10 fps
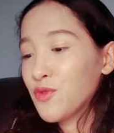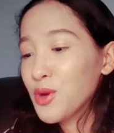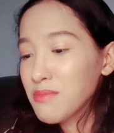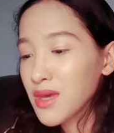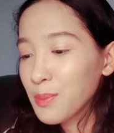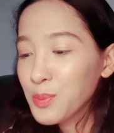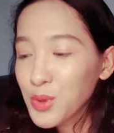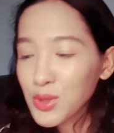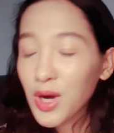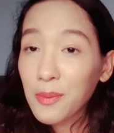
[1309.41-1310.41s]
For me,
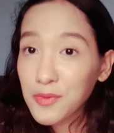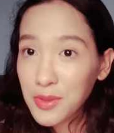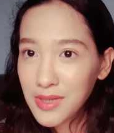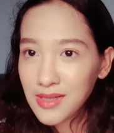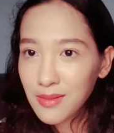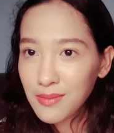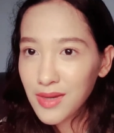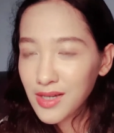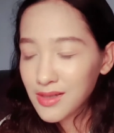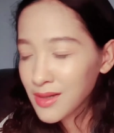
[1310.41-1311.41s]
pure optimism
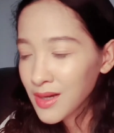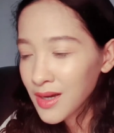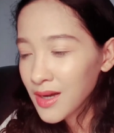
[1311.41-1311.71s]
is,